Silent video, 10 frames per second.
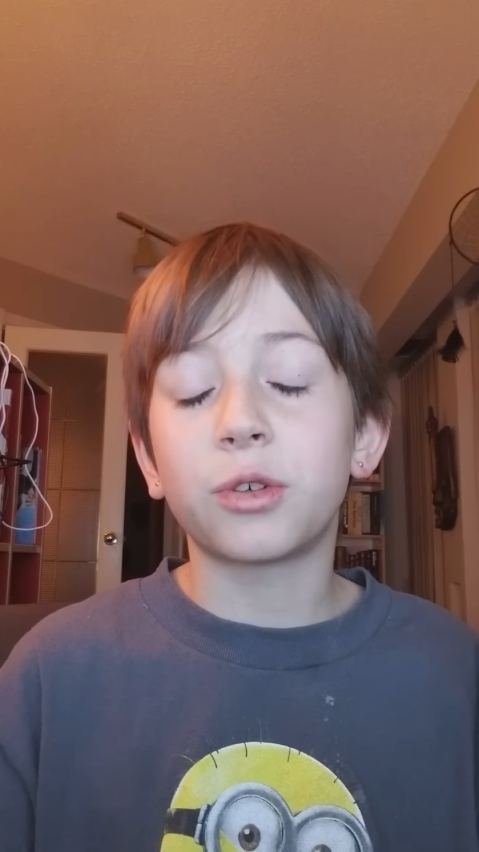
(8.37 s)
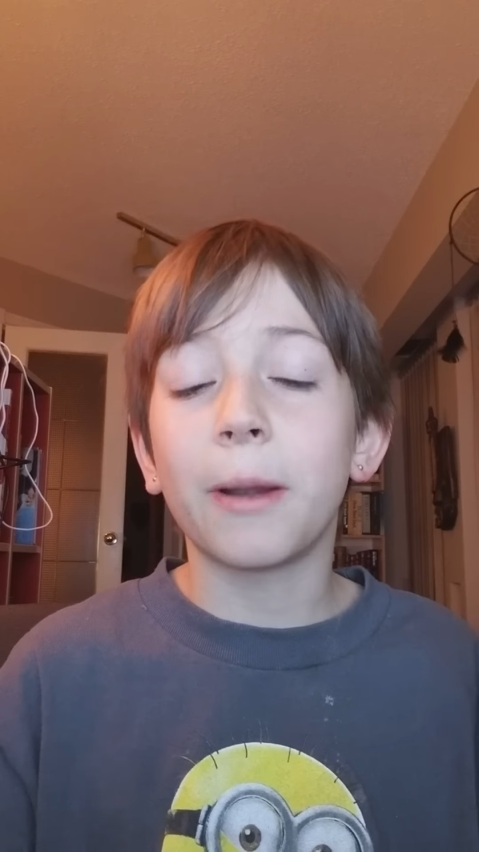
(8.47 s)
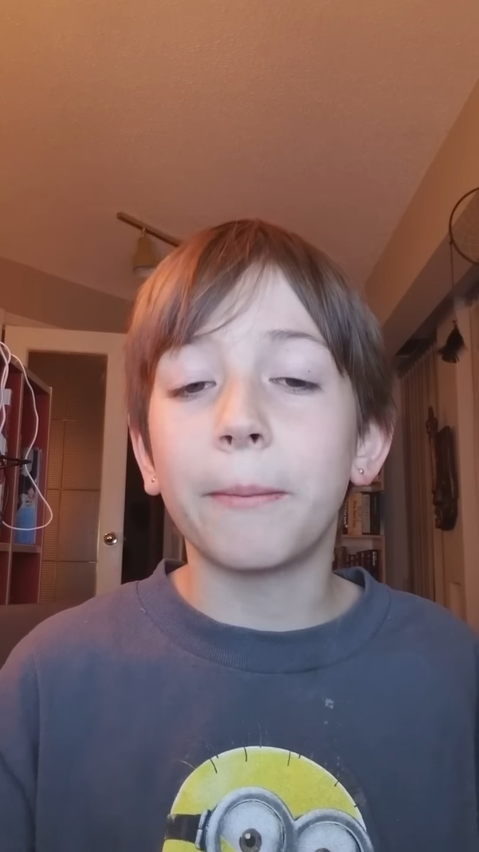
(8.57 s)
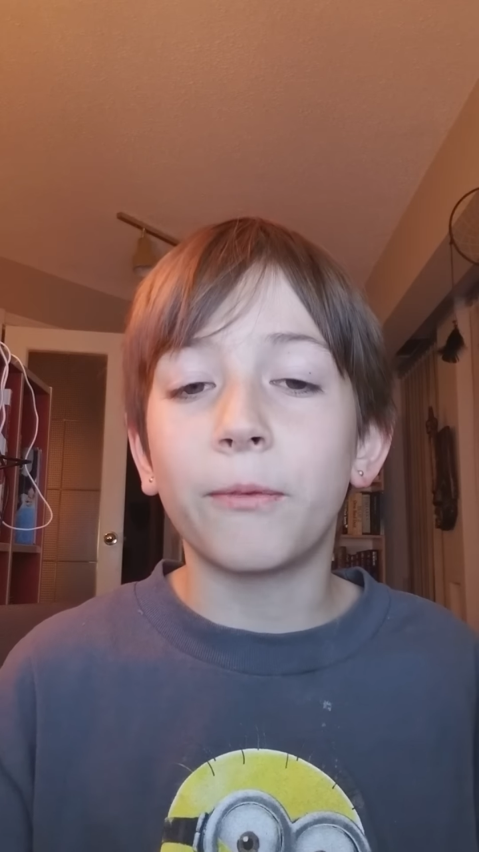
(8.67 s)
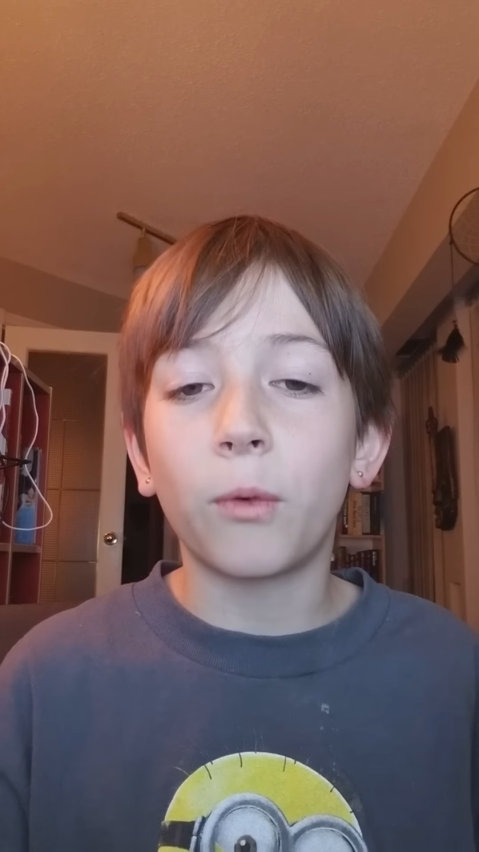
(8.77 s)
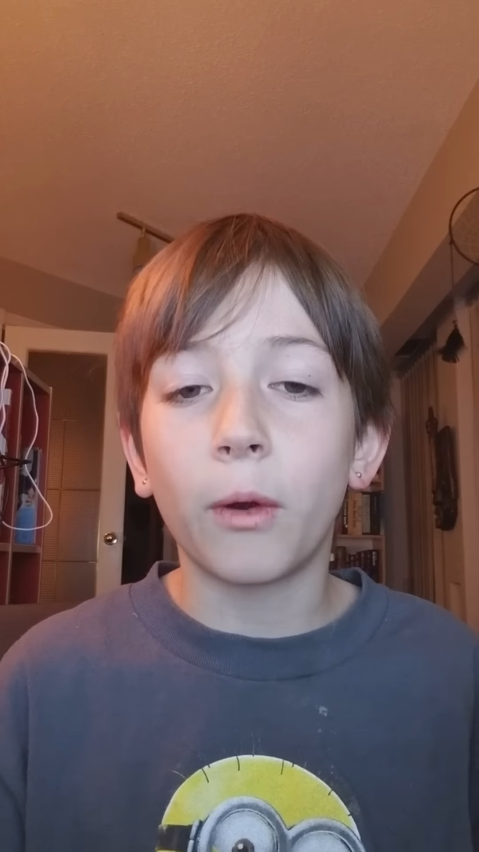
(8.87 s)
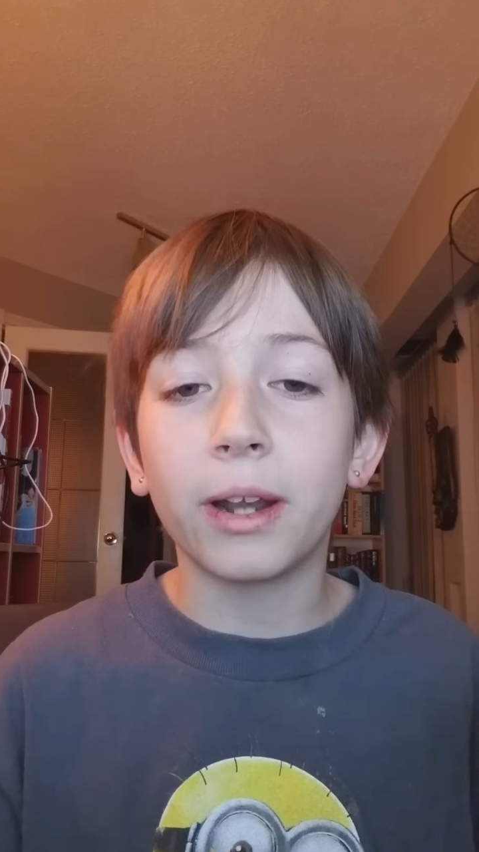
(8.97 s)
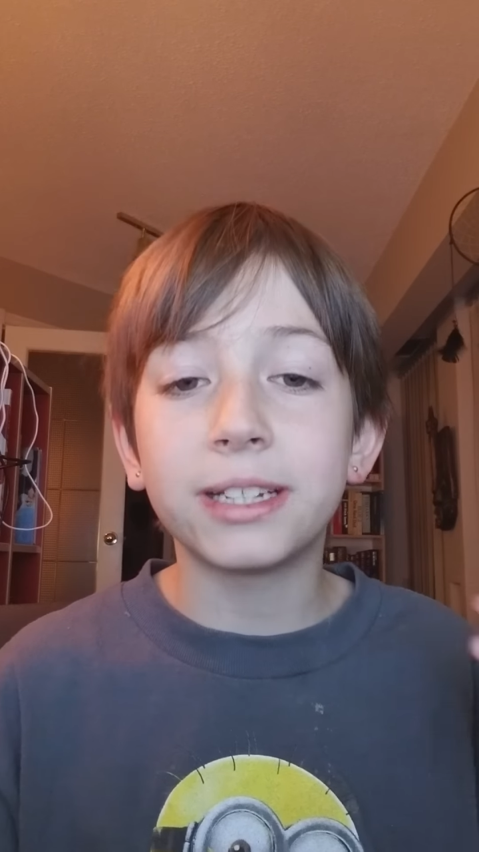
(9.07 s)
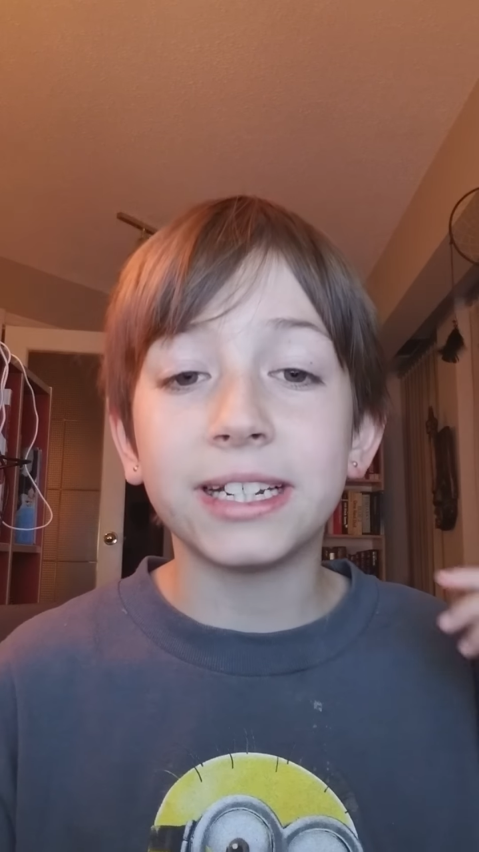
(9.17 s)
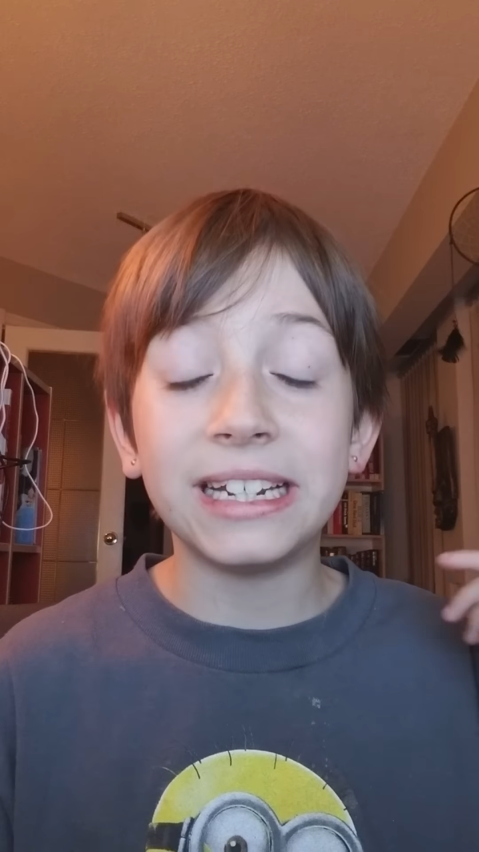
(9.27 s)
right before
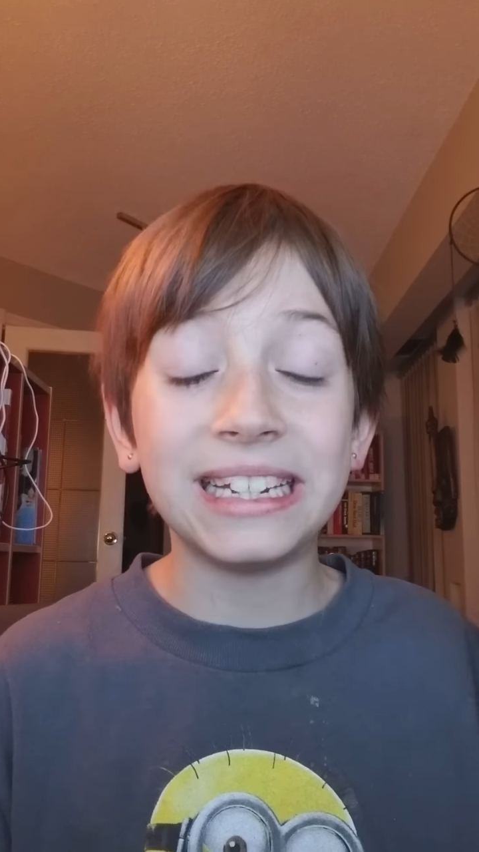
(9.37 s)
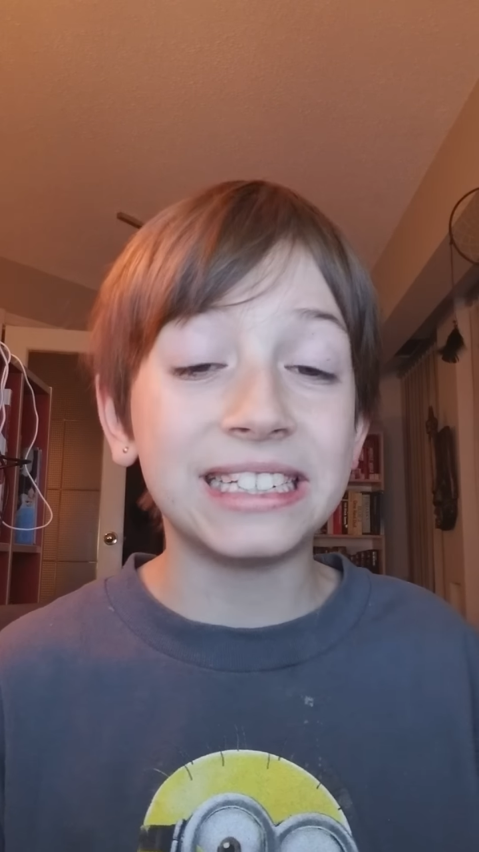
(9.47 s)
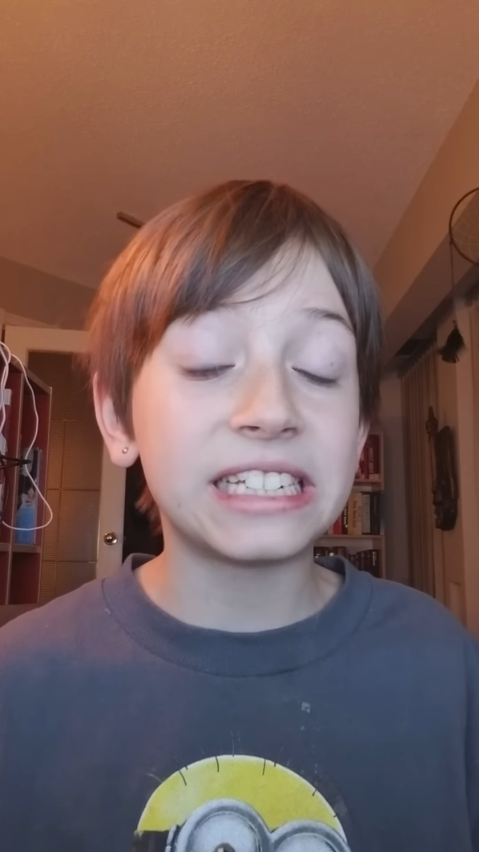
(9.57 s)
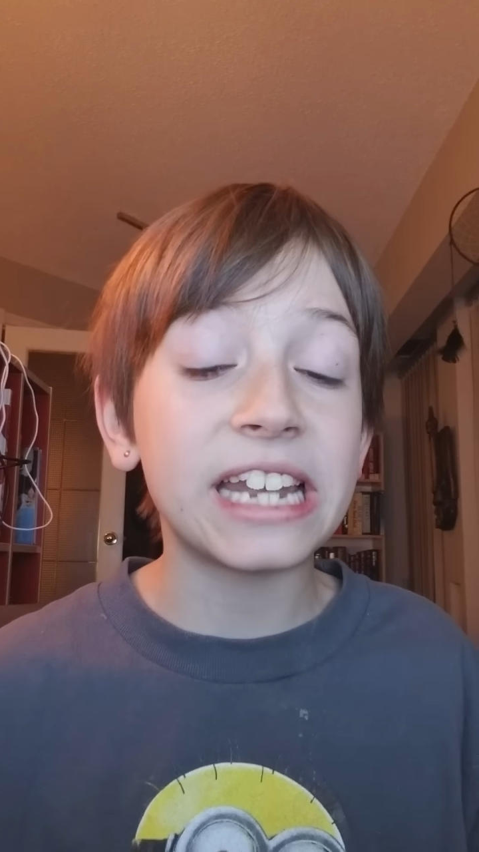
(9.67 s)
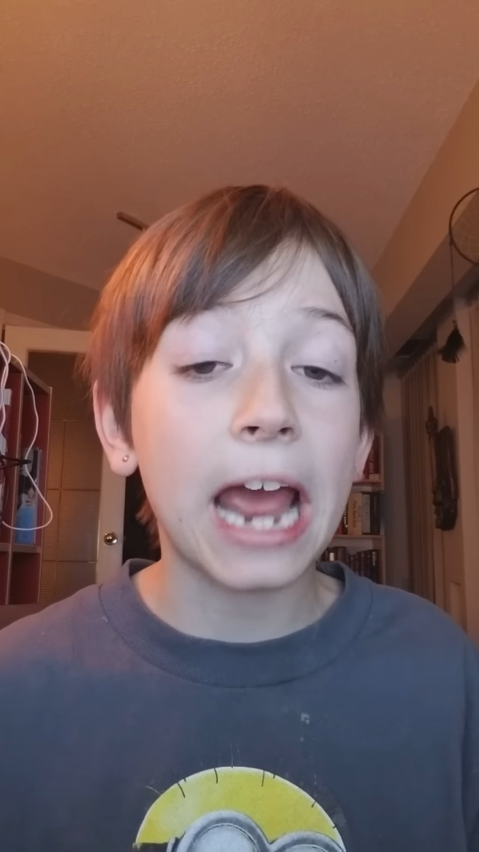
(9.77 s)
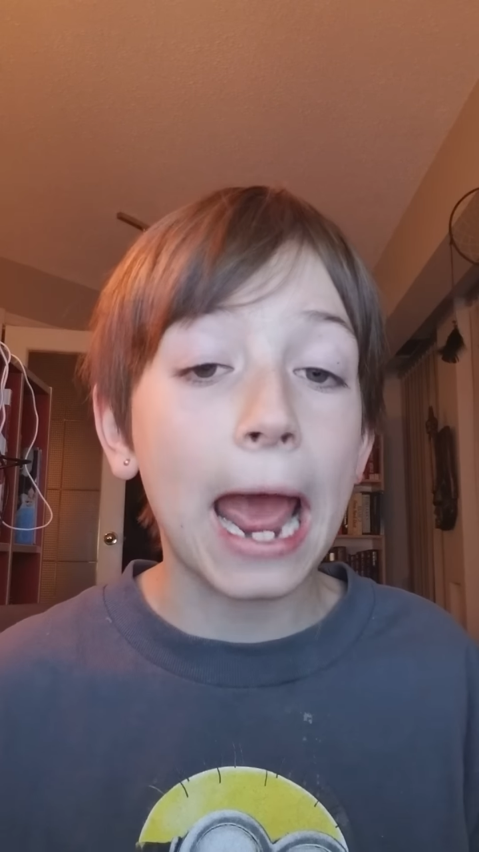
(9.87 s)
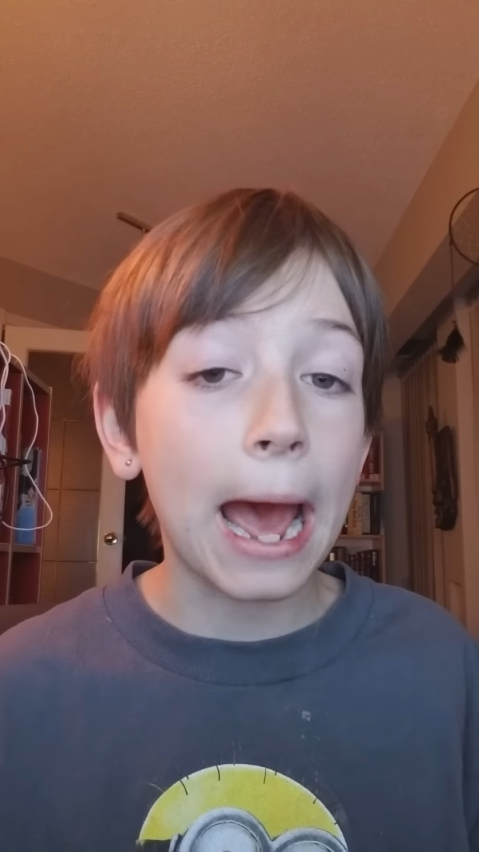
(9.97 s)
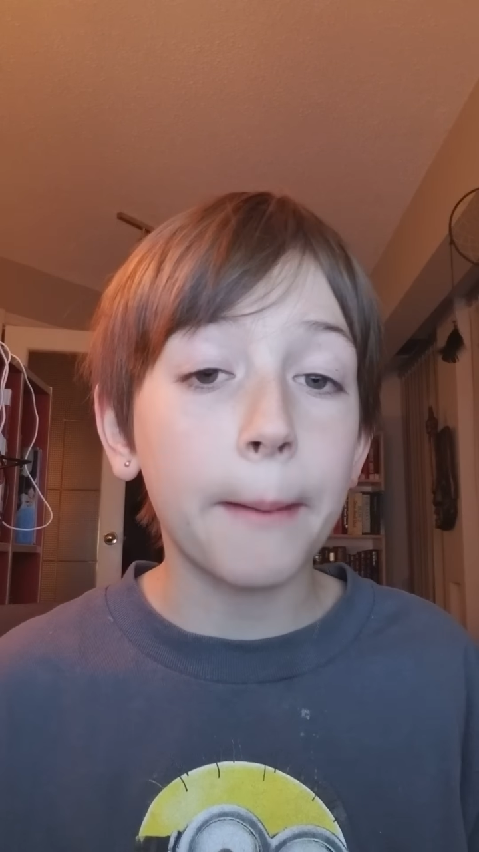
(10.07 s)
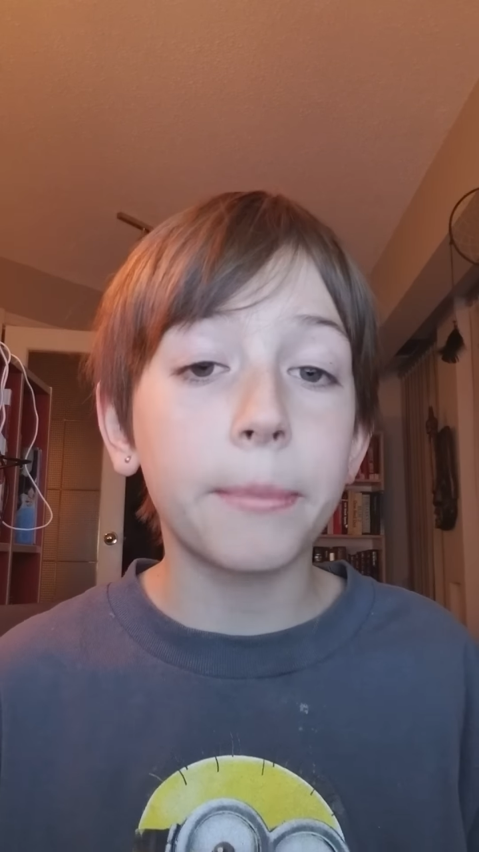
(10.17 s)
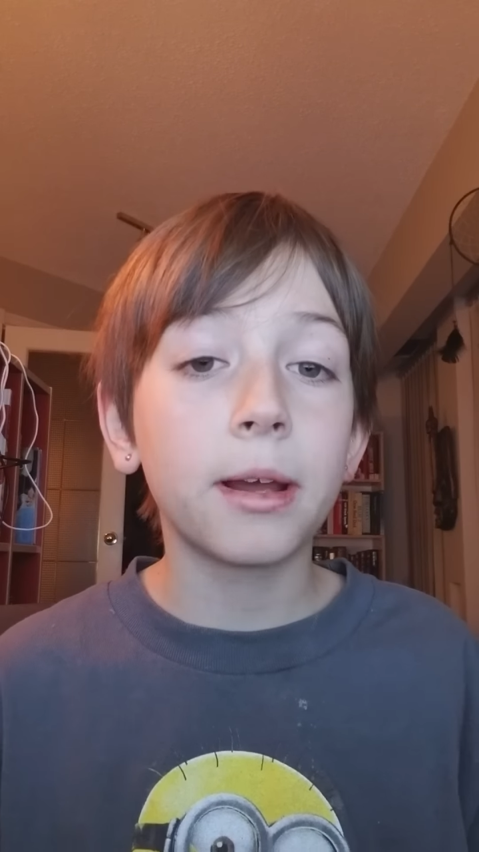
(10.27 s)
it is an
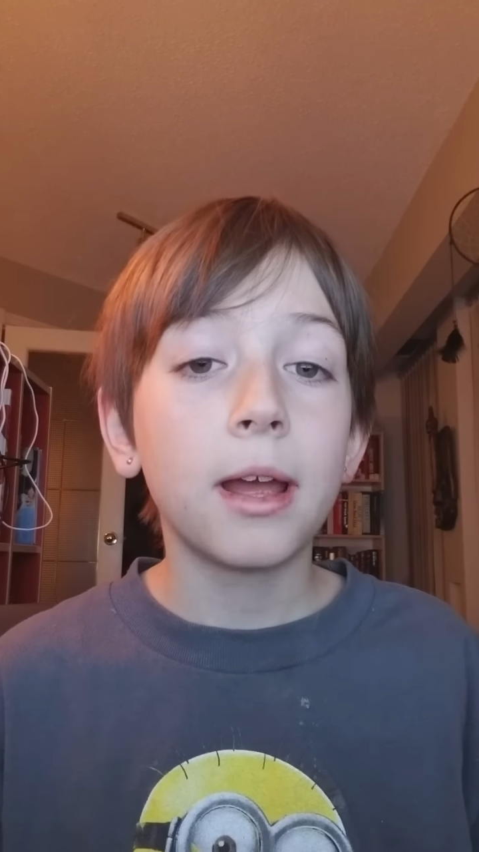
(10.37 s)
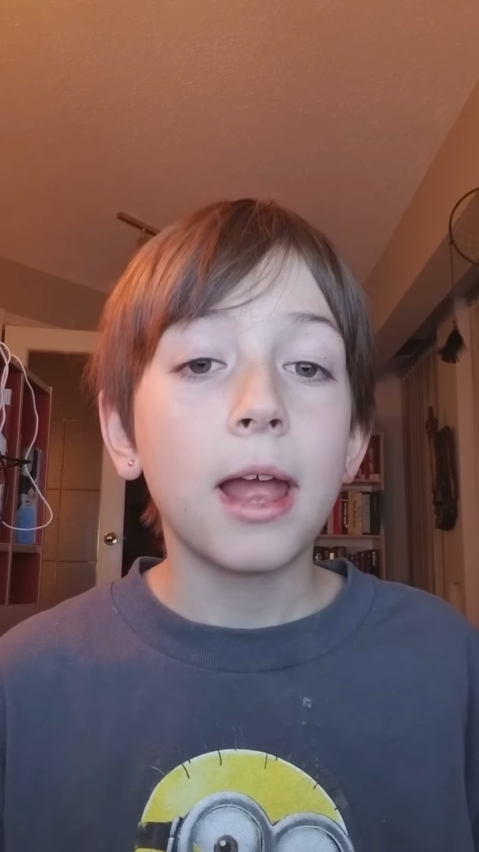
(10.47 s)
app,